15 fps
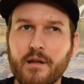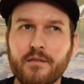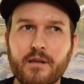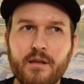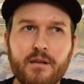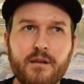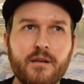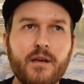I
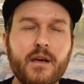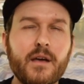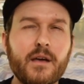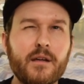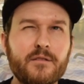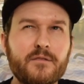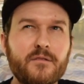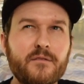think
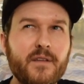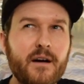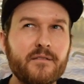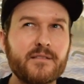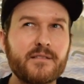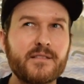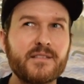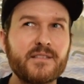in
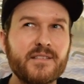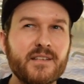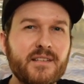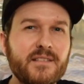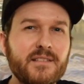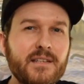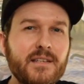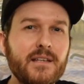
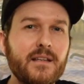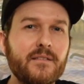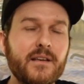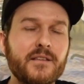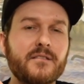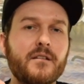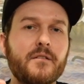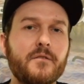2016
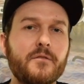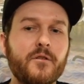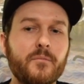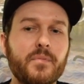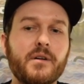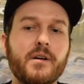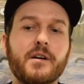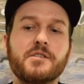they started their
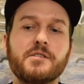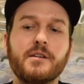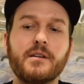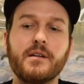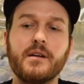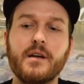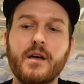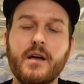own
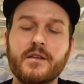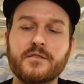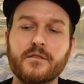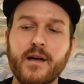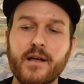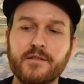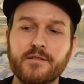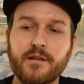production. So
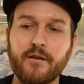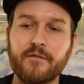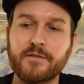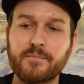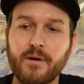that stuff's